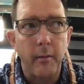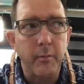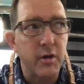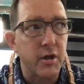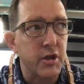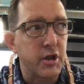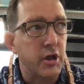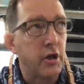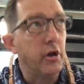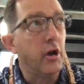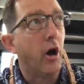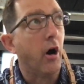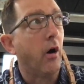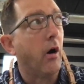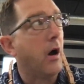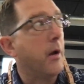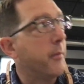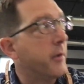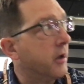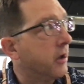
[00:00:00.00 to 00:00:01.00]
Just so you
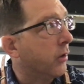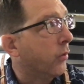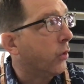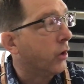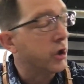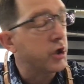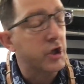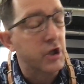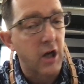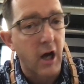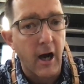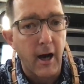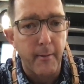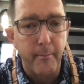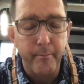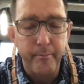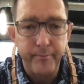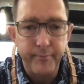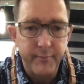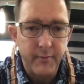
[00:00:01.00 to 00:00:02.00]
know, I'm in a wood shop.
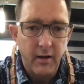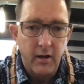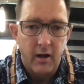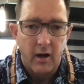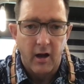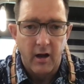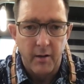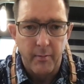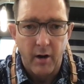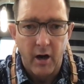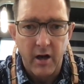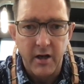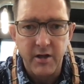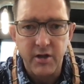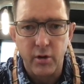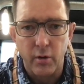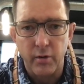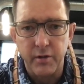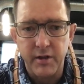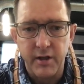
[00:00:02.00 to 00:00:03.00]
I am a high
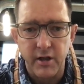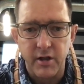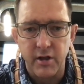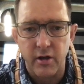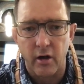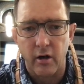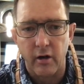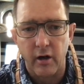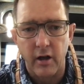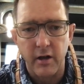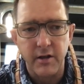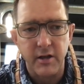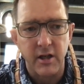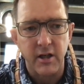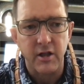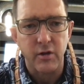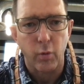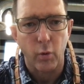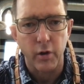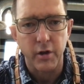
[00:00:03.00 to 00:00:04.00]
school teacher and I
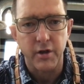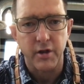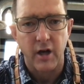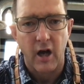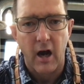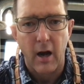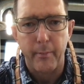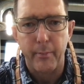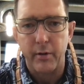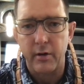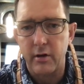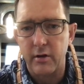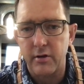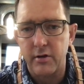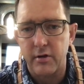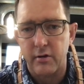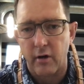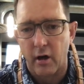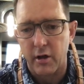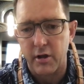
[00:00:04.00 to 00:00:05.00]
teach wood shop and
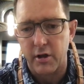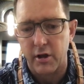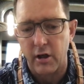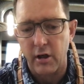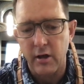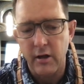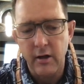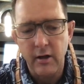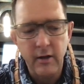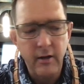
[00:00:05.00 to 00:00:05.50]
construction,